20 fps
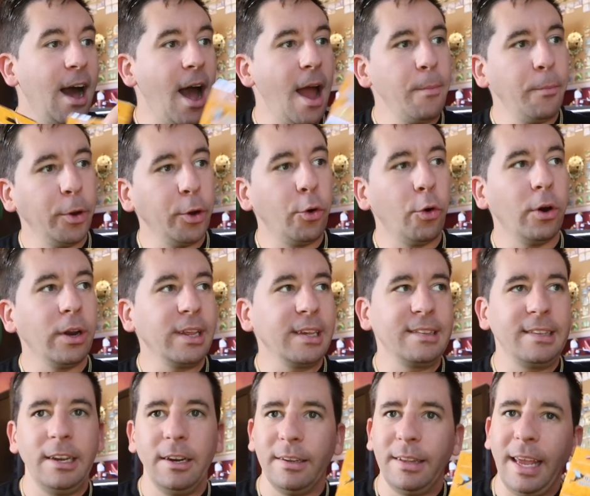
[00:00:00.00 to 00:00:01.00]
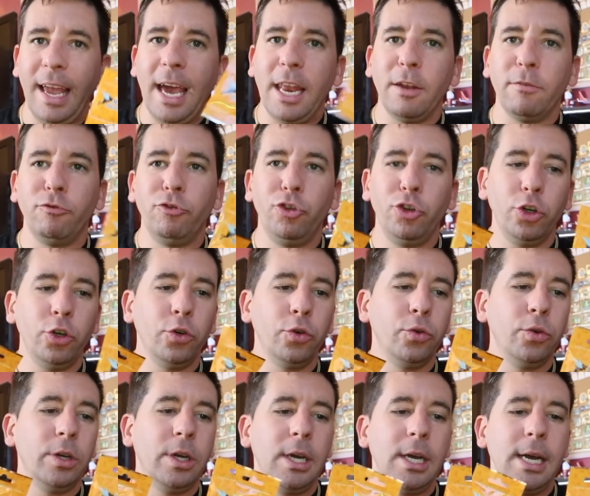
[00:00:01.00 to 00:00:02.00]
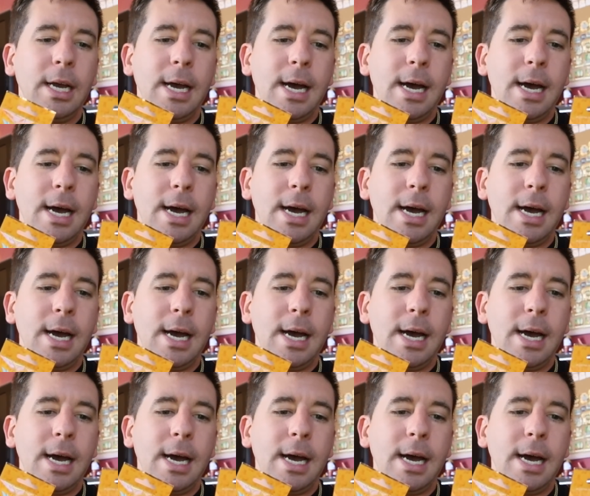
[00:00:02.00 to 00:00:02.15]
I'm recording this here at the end of June.